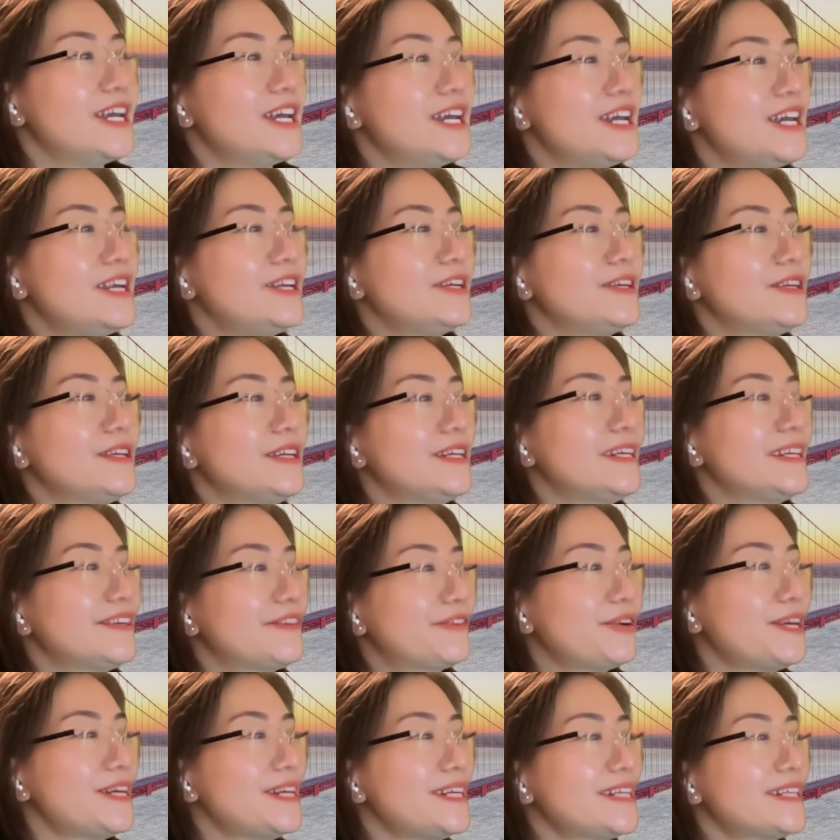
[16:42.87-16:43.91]

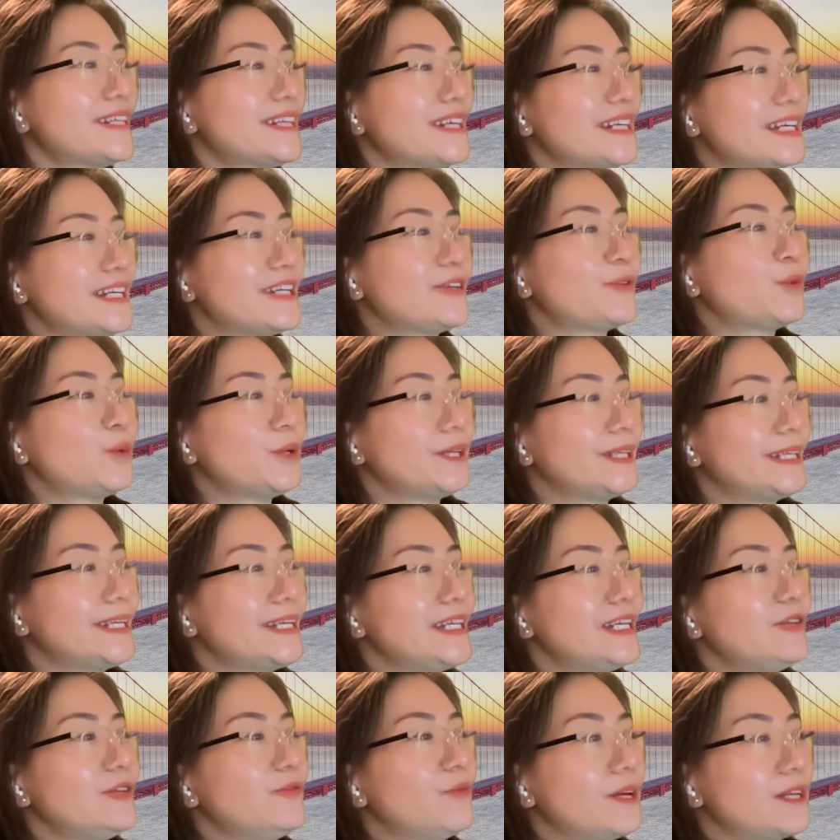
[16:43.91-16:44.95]
increased the
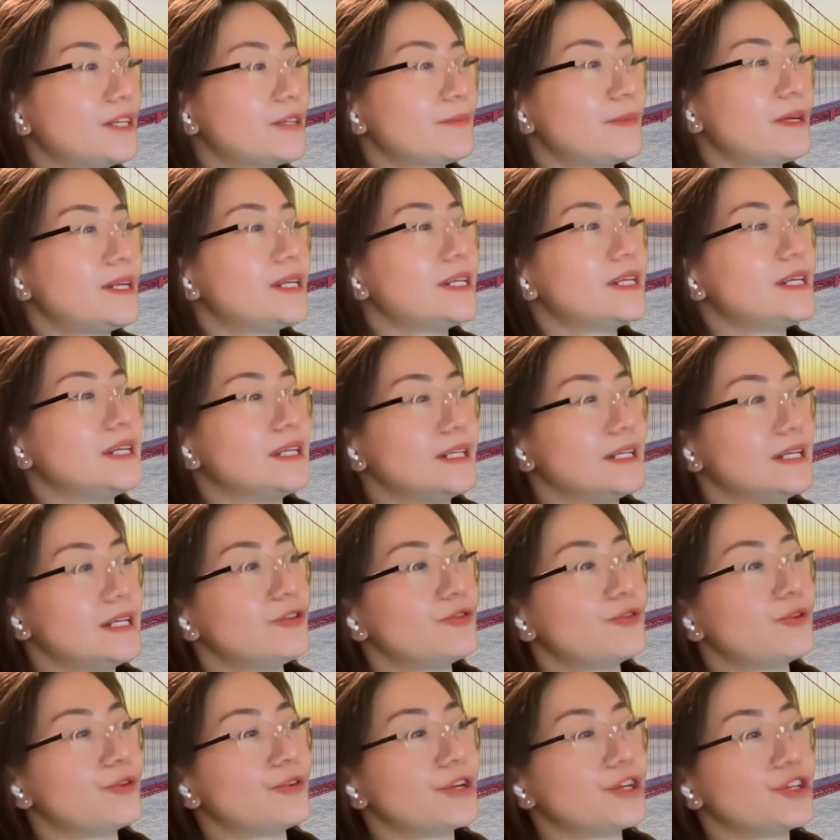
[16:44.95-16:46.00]
equity investment in
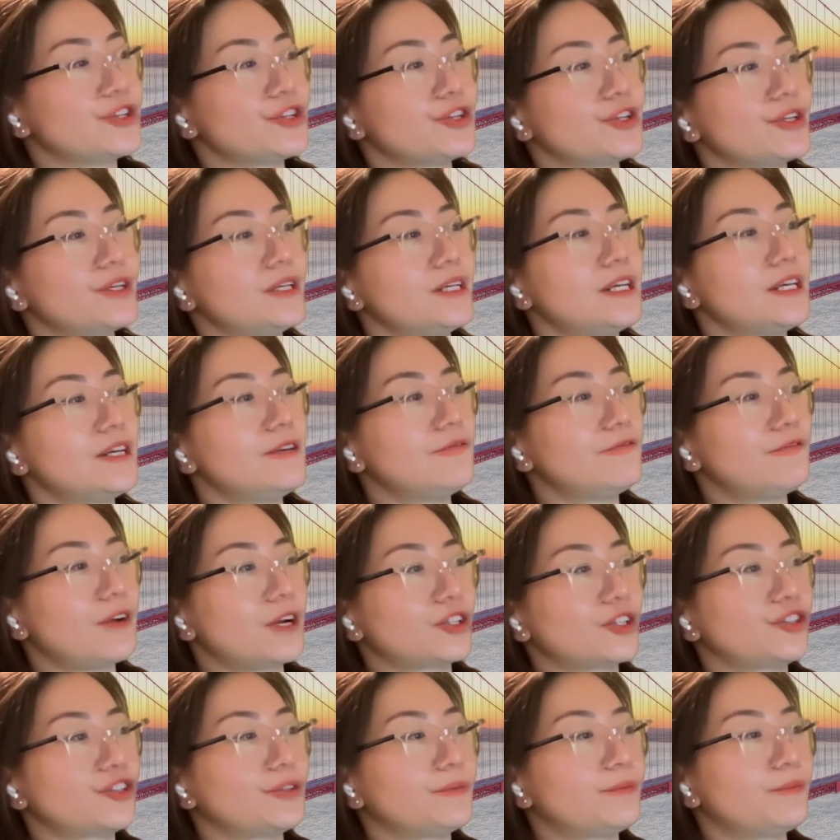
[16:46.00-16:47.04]
Indonesian
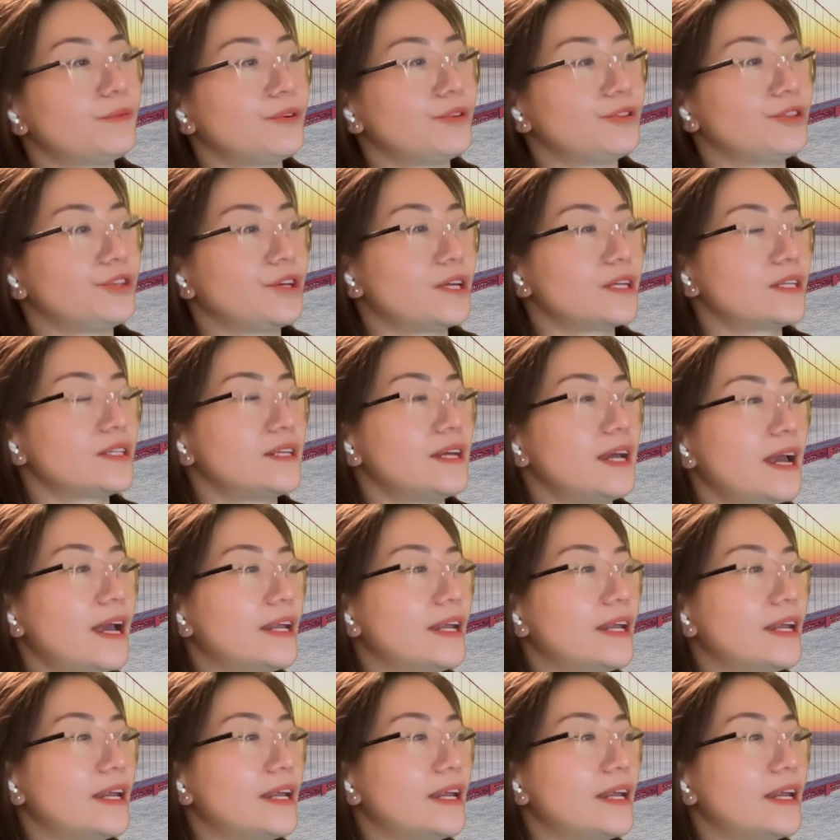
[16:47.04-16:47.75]
infrastructure projects,